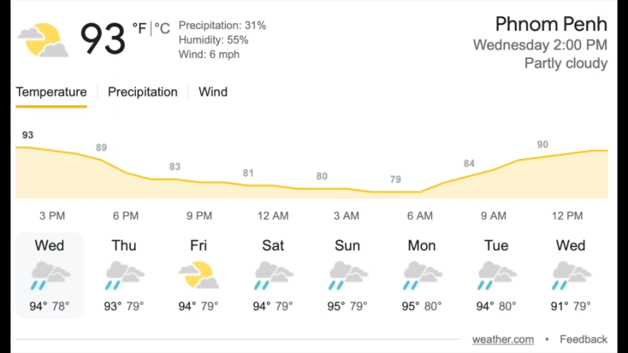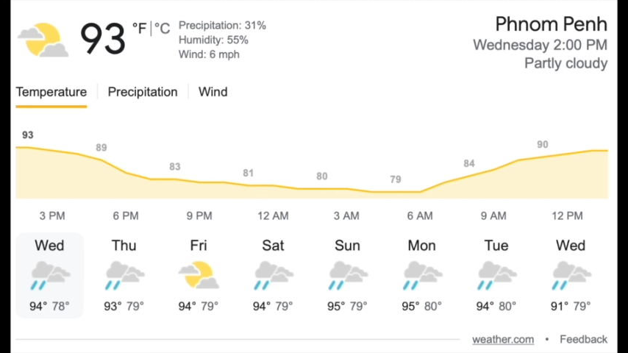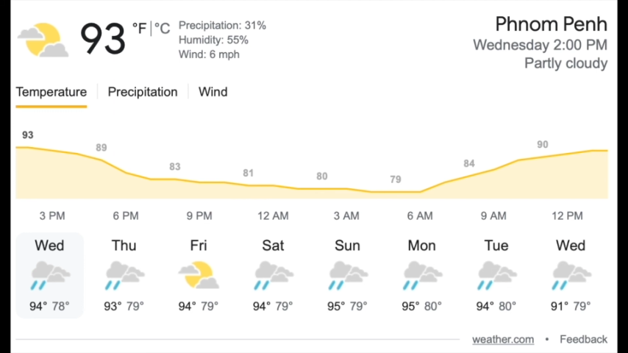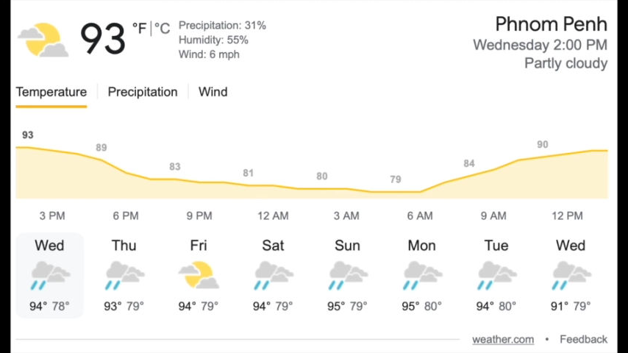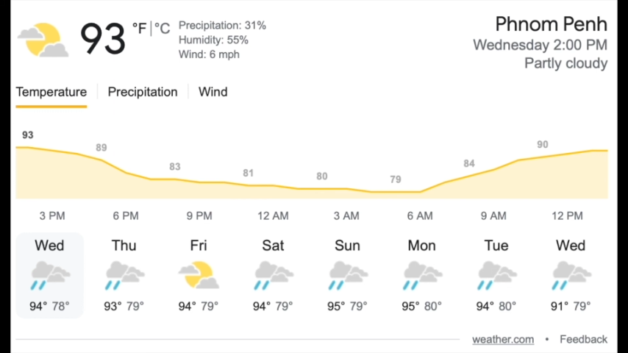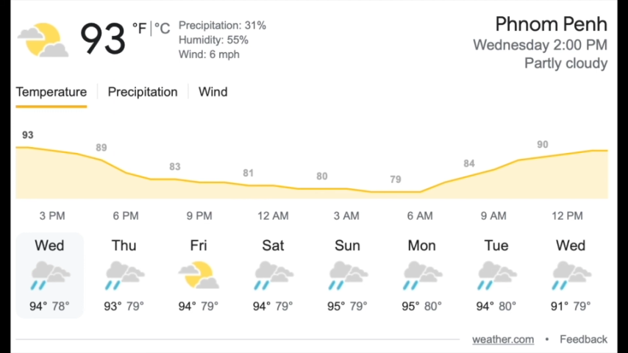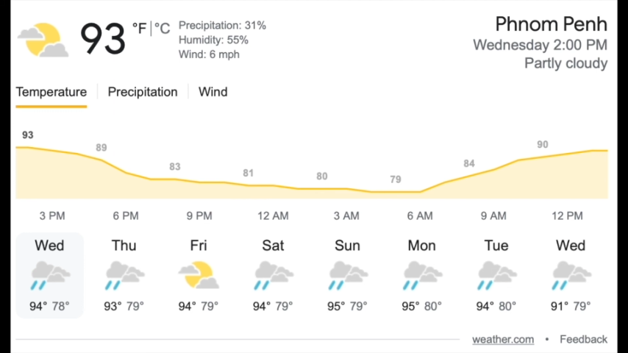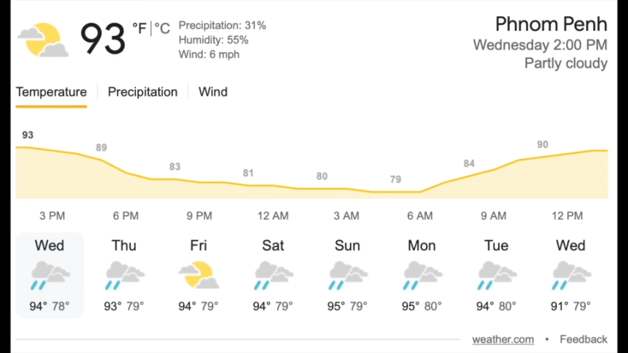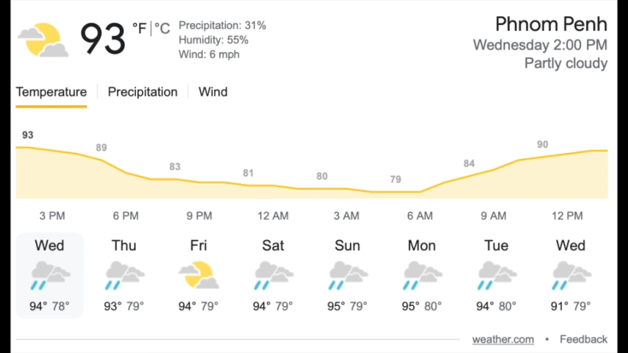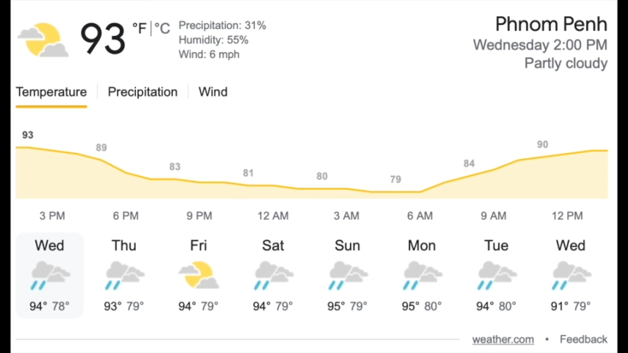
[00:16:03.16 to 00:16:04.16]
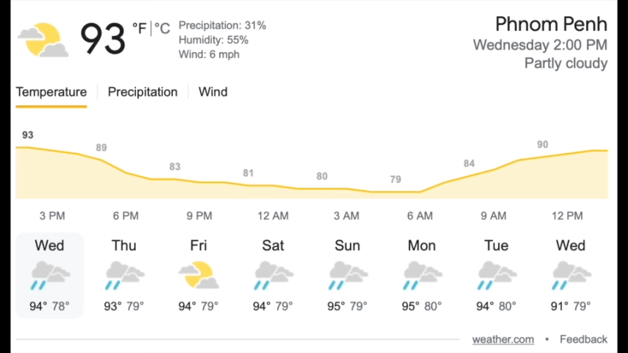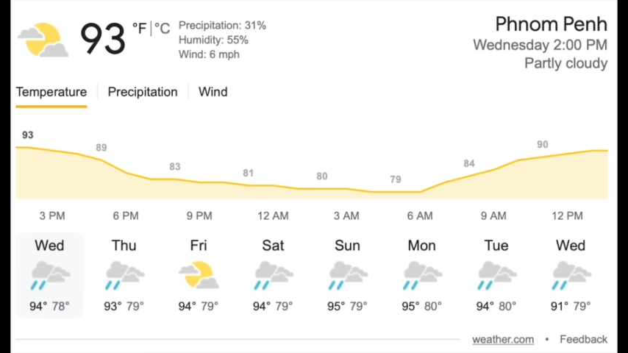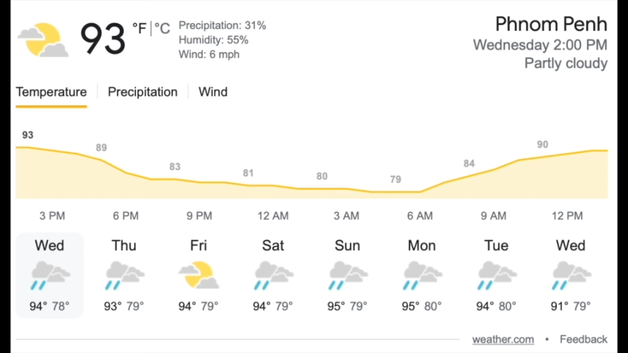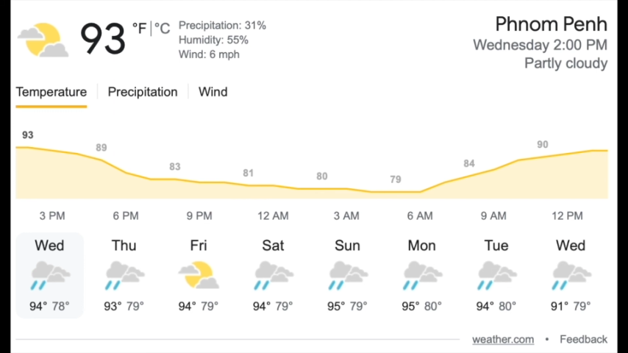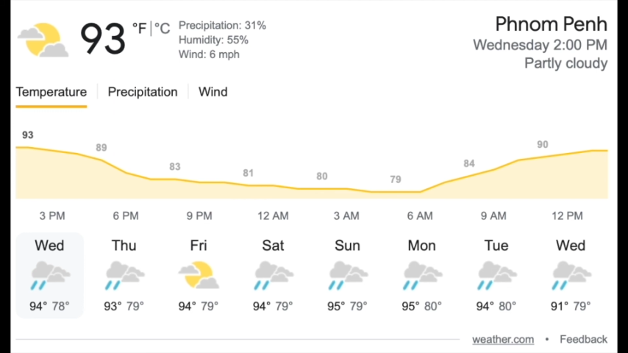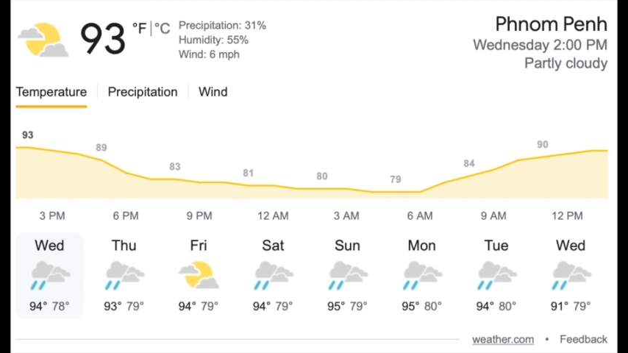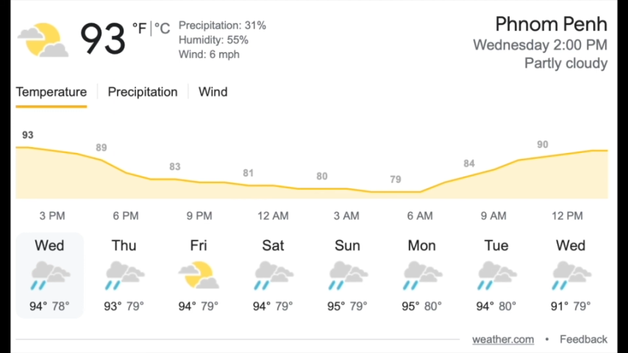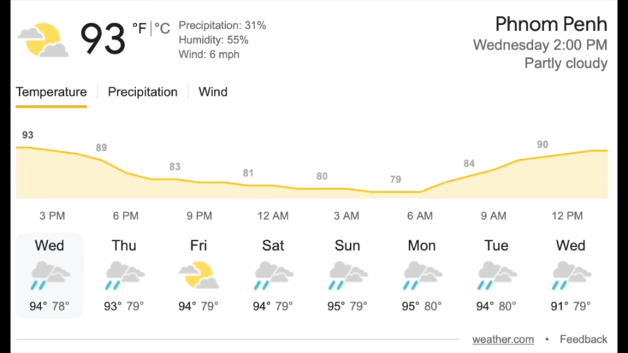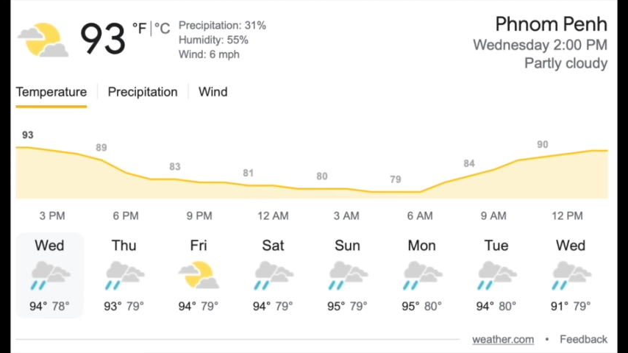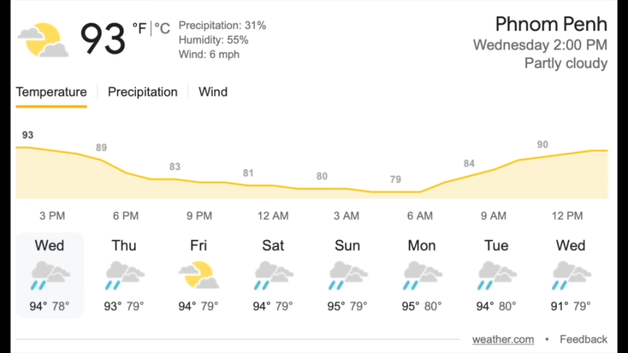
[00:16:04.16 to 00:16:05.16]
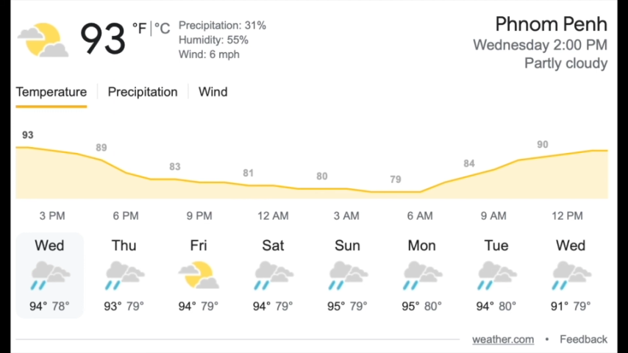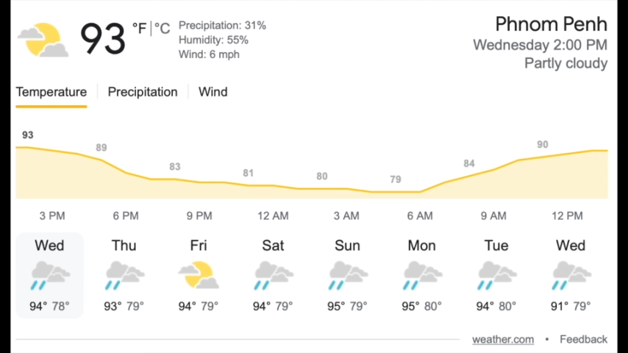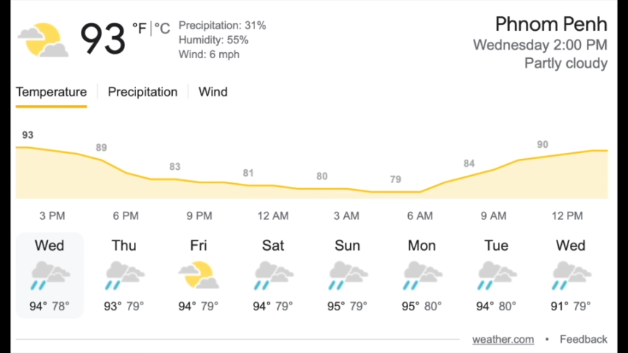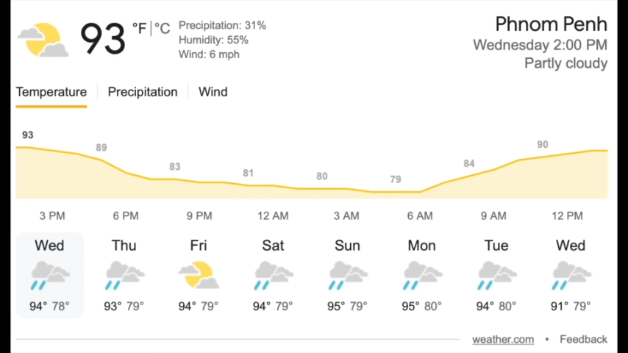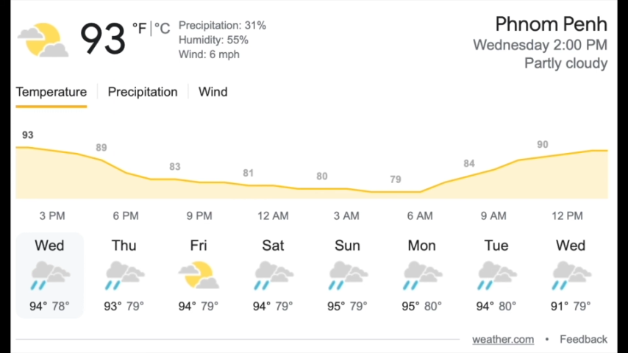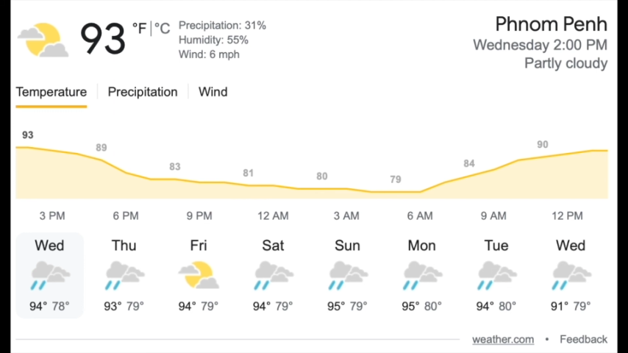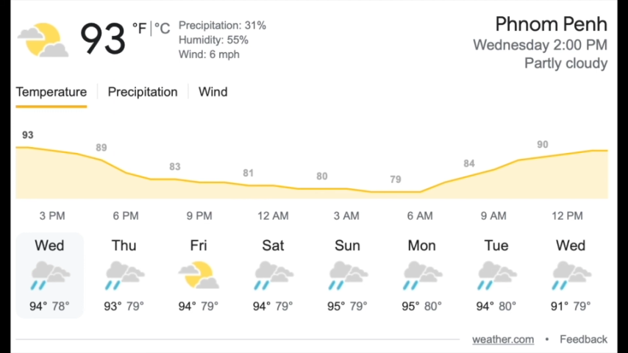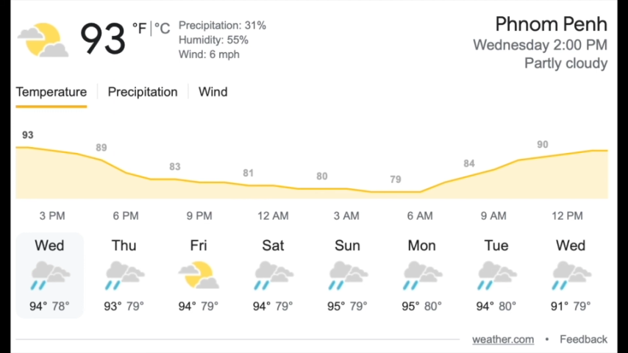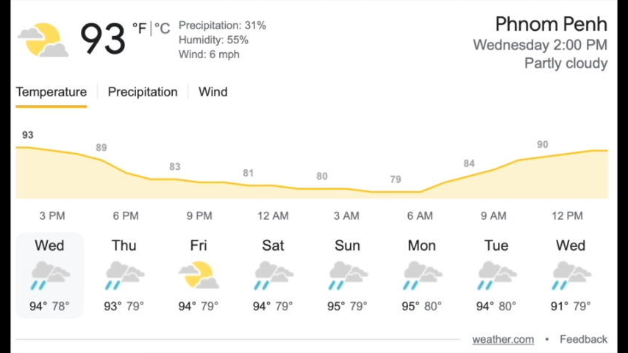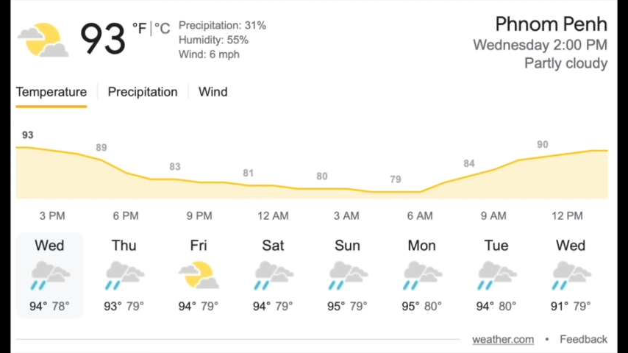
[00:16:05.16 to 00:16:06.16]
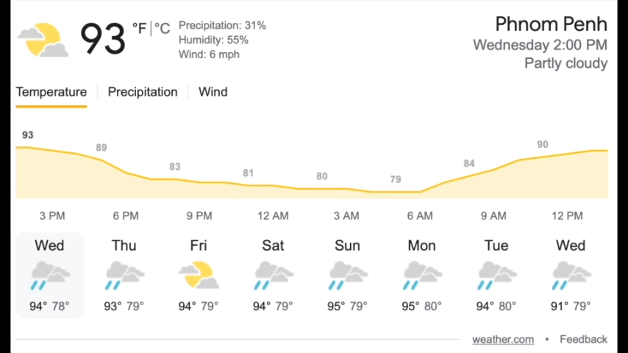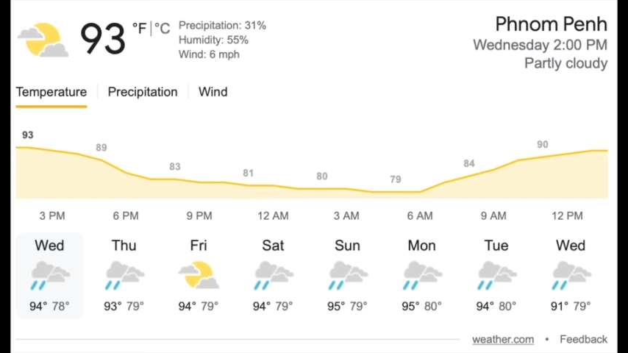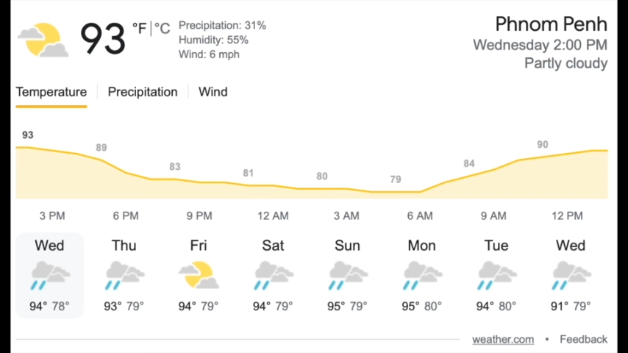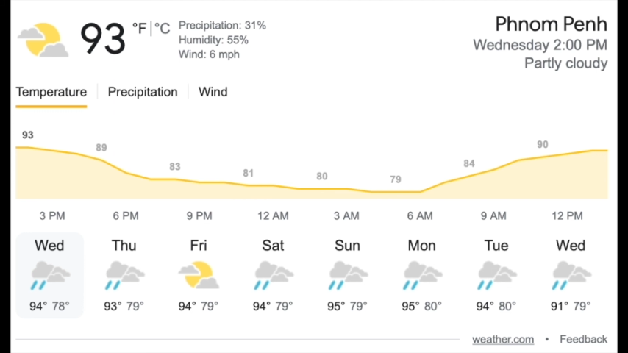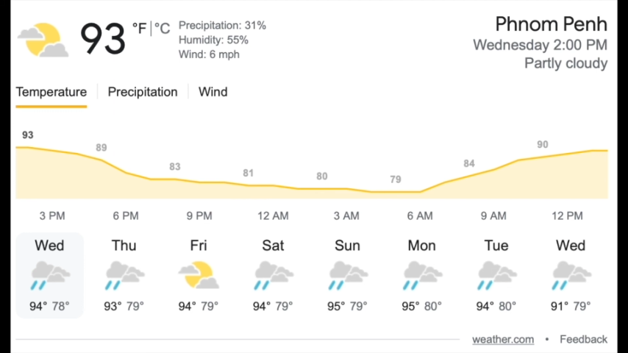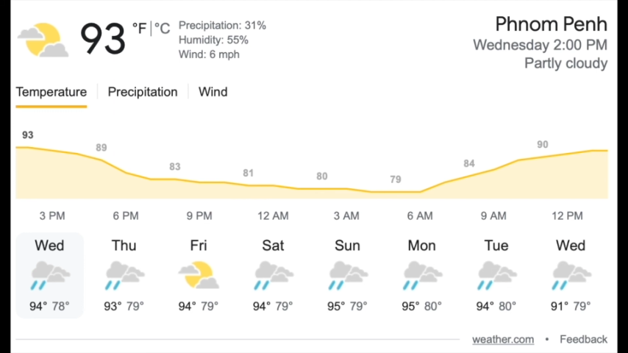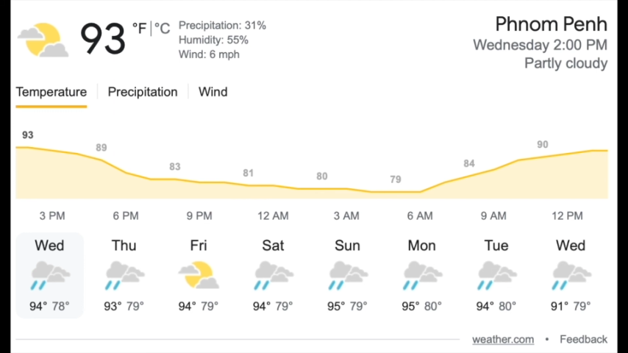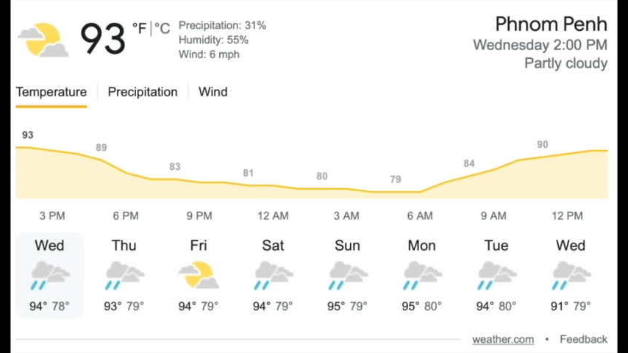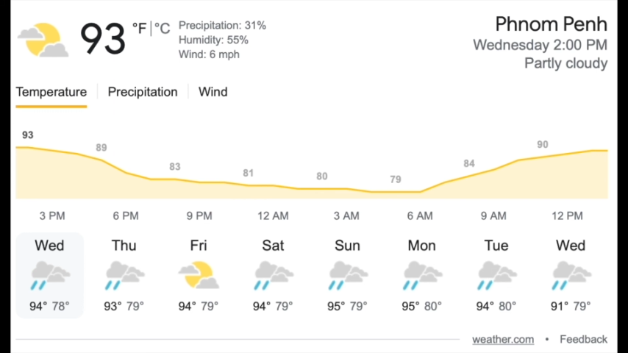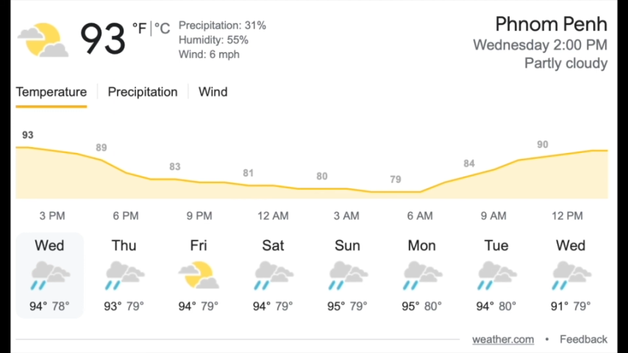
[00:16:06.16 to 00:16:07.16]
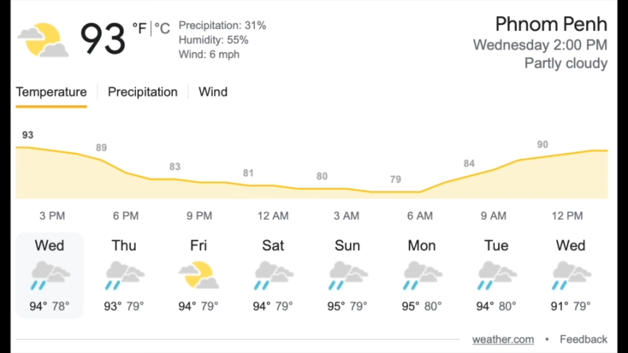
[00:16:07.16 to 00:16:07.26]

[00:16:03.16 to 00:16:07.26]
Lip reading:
(no speaker visible)